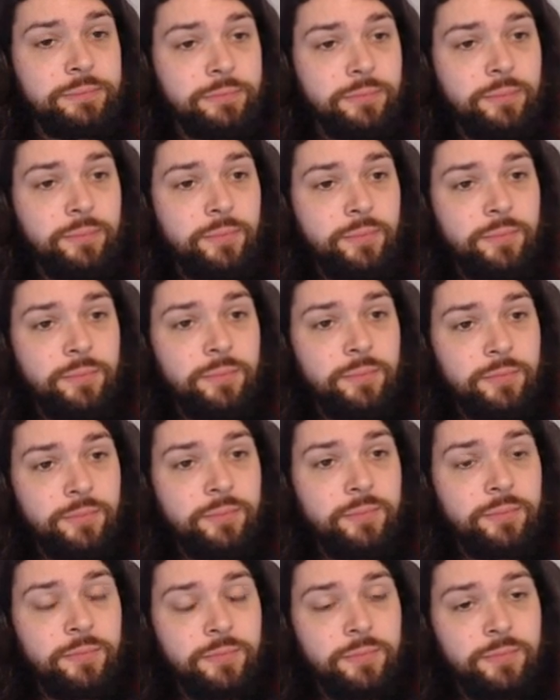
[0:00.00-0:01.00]

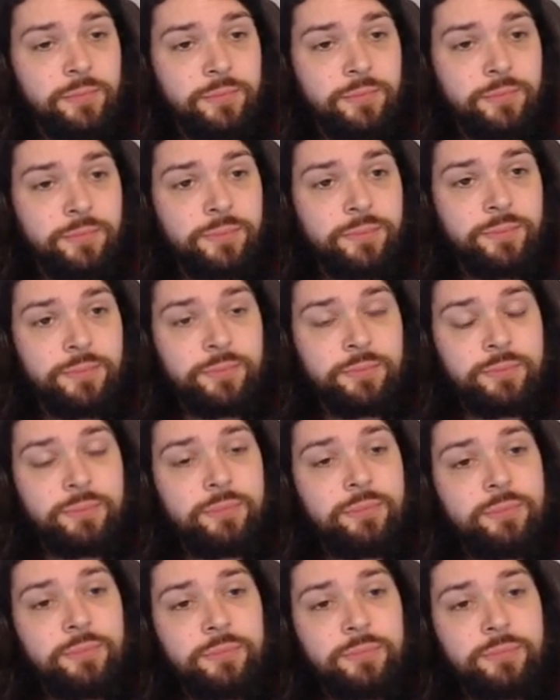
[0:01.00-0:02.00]

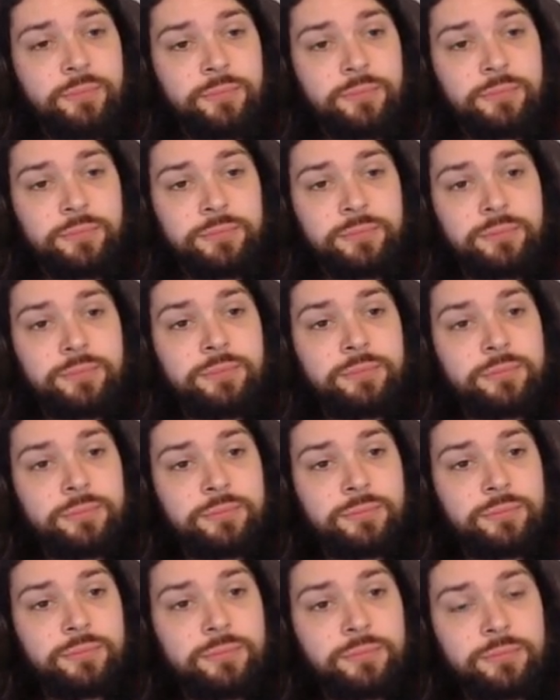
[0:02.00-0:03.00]

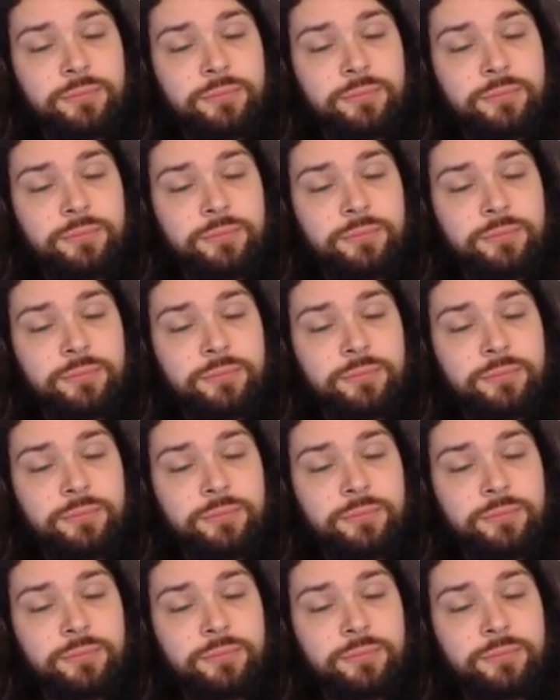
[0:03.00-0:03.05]
(silent)